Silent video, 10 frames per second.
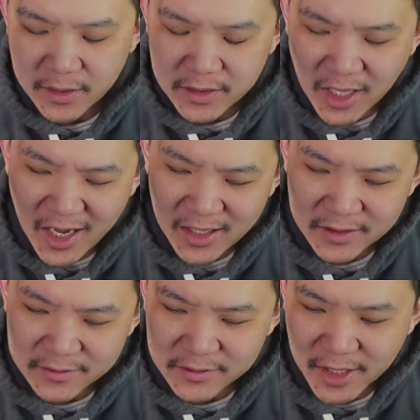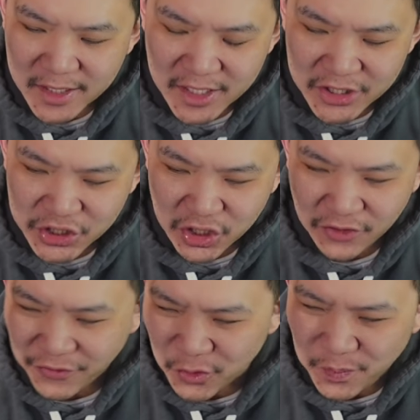That initial
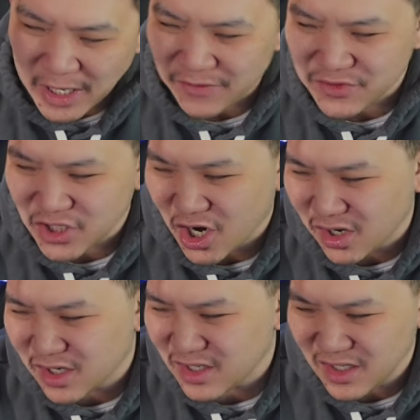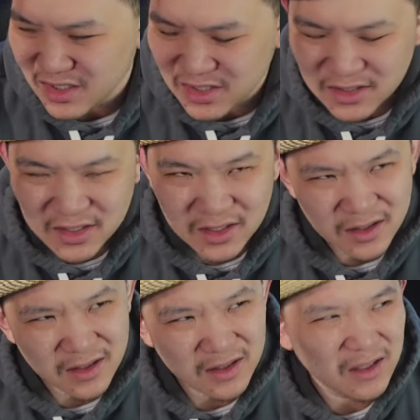few pop chocolateness
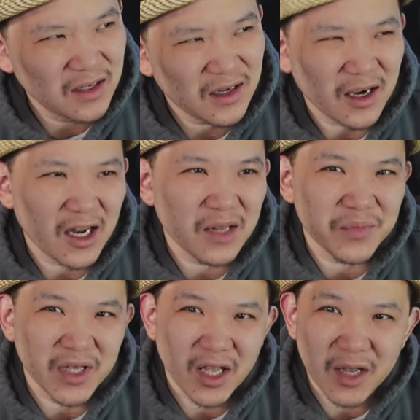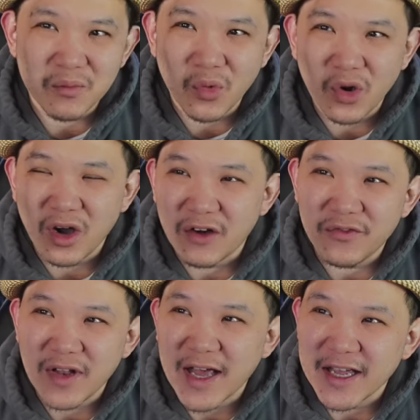kind of became more
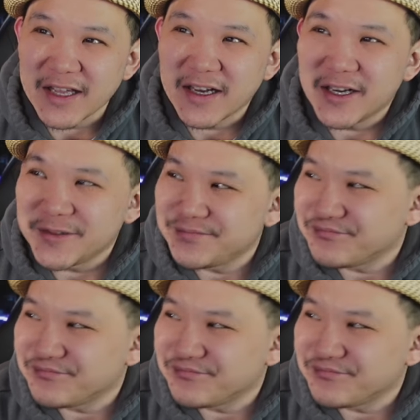of like a